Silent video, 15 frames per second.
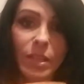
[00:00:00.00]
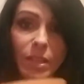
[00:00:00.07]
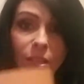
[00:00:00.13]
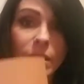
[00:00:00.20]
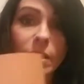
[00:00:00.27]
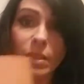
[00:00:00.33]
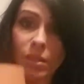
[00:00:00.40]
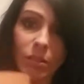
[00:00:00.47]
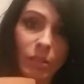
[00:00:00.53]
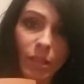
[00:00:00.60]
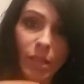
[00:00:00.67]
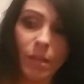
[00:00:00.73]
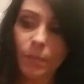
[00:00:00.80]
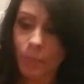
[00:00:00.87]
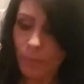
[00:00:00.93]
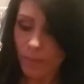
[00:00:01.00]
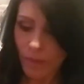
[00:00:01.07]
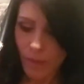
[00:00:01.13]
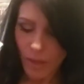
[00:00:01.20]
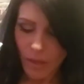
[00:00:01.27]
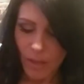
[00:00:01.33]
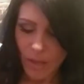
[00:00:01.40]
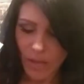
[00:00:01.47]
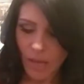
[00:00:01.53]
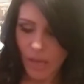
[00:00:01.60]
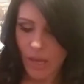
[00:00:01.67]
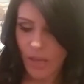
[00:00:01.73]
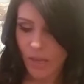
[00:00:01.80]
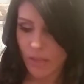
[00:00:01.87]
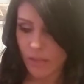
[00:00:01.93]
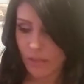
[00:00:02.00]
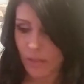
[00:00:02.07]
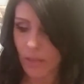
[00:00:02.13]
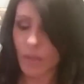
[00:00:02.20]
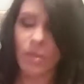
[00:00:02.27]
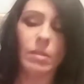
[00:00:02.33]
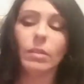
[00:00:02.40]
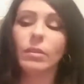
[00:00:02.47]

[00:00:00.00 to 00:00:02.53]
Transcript: in Italy, and the